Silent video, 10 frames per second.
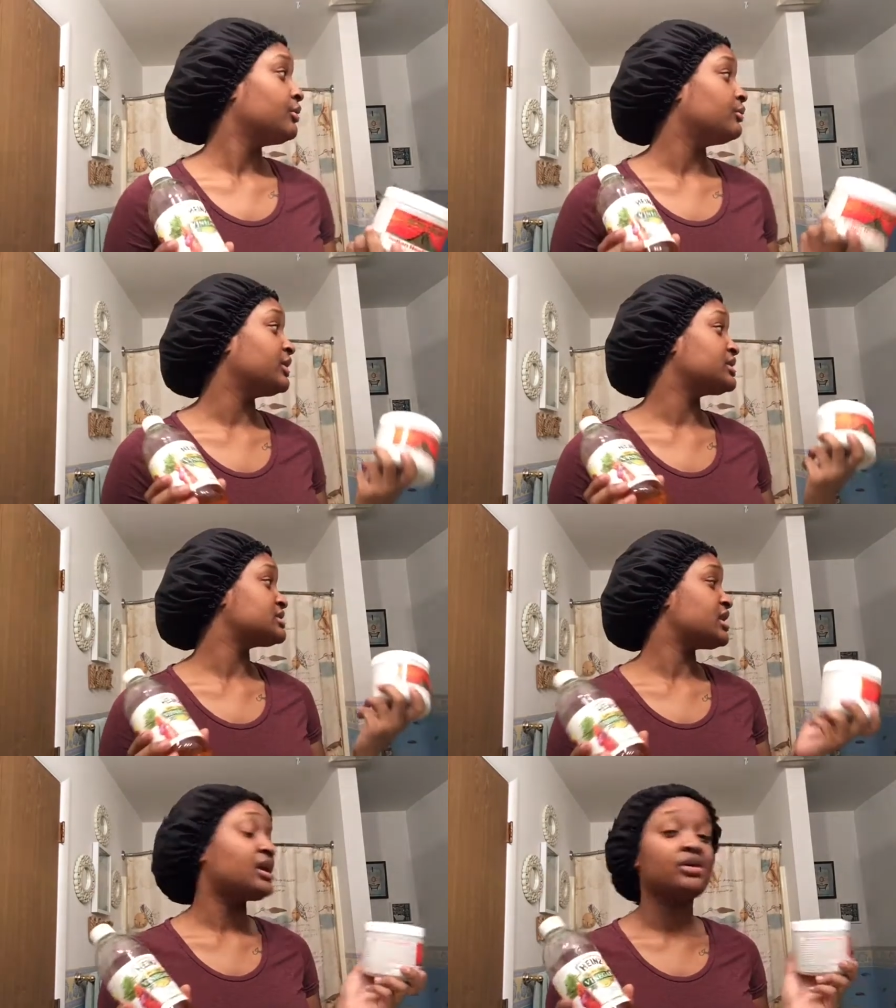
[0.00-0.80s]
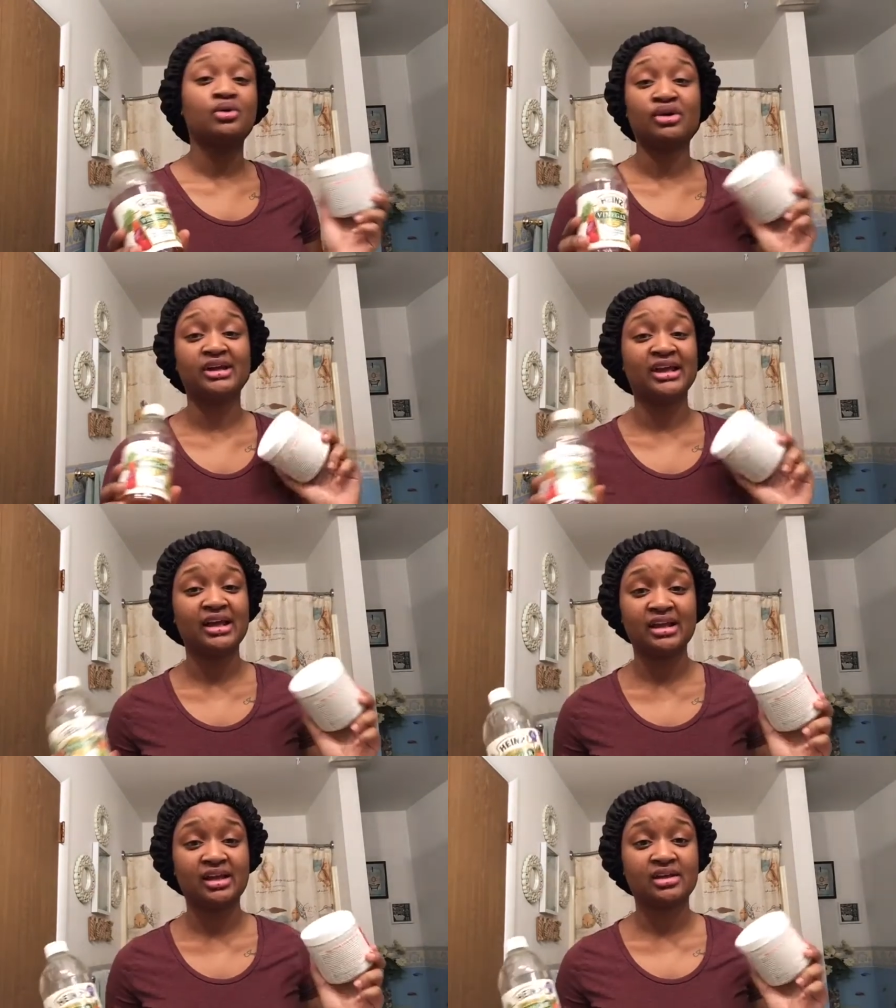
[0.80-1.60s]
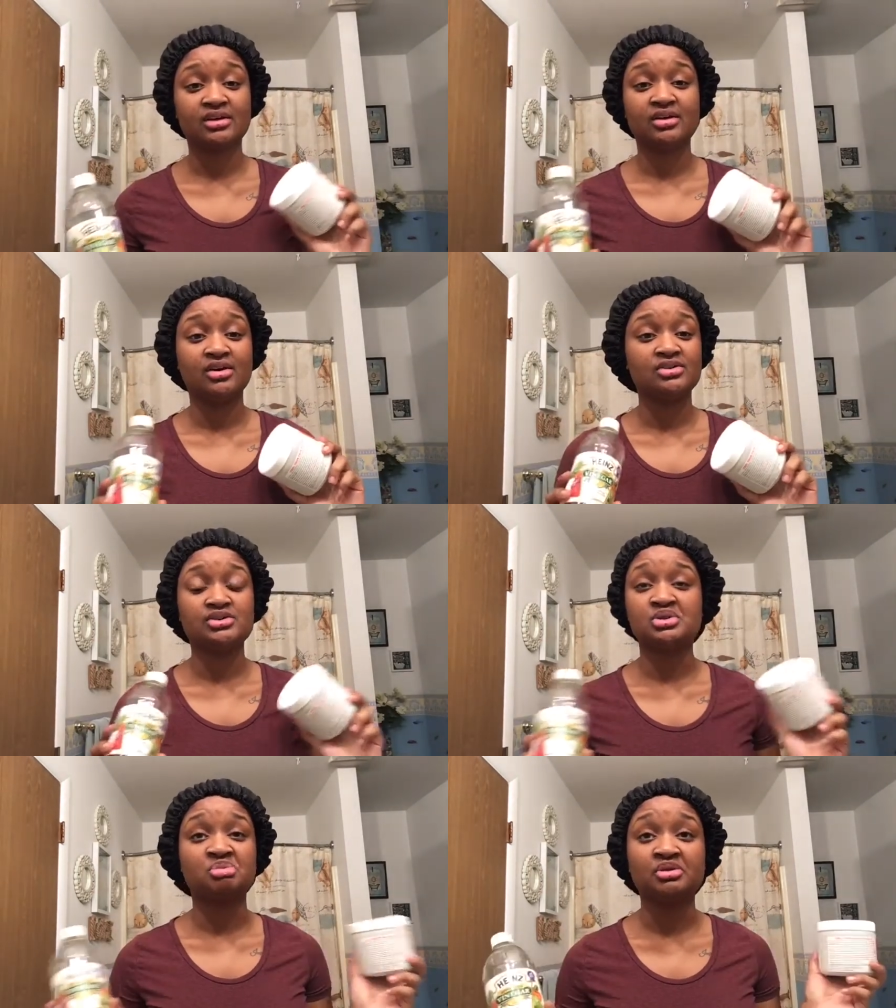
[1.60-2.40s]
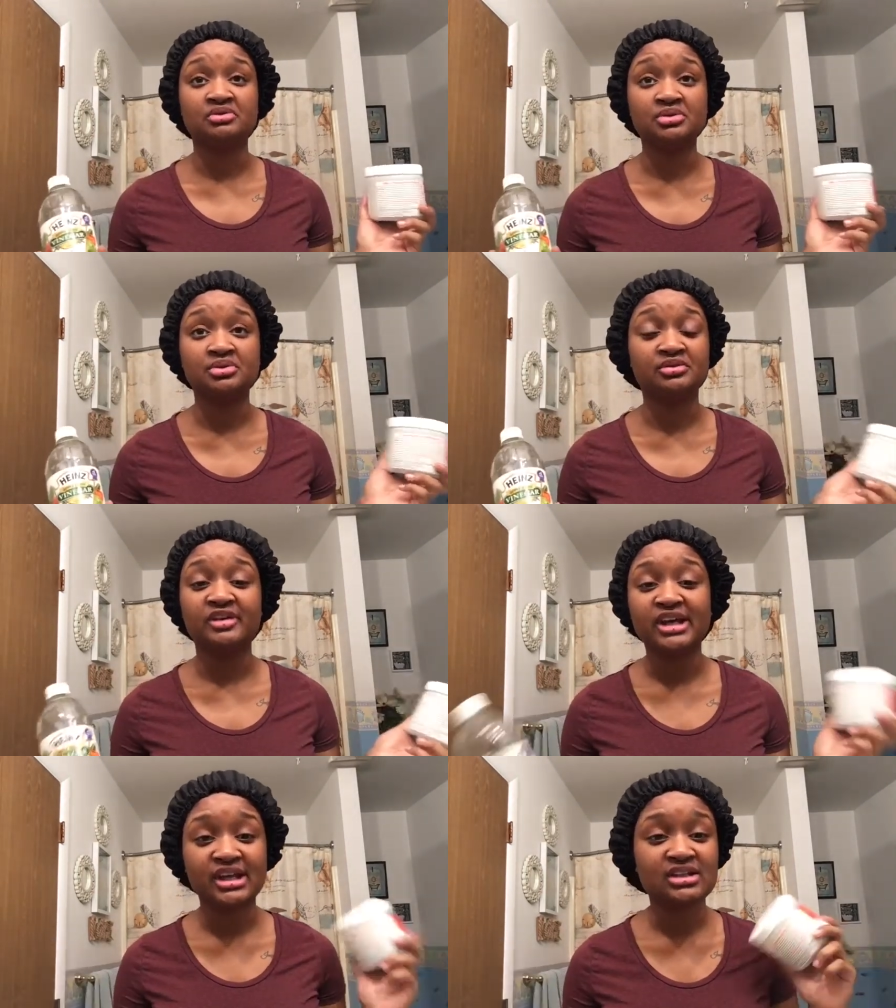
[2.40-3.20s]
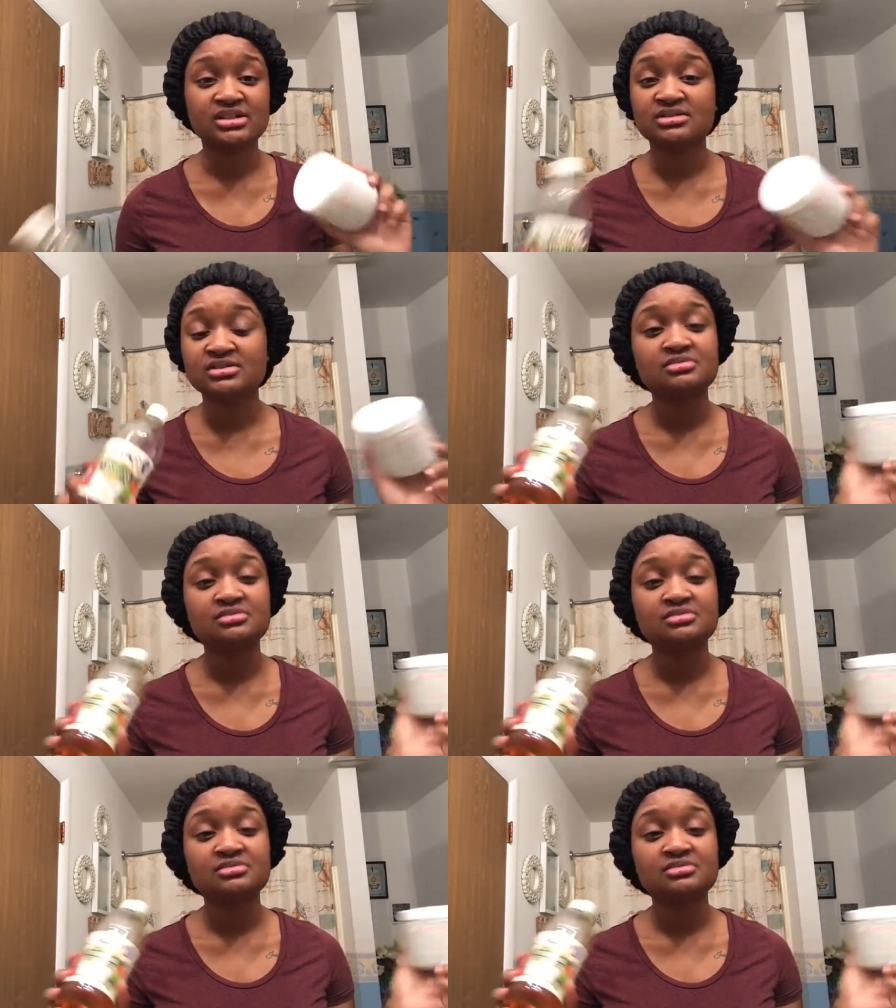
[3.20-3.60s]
We is not organic, superfood, vegan.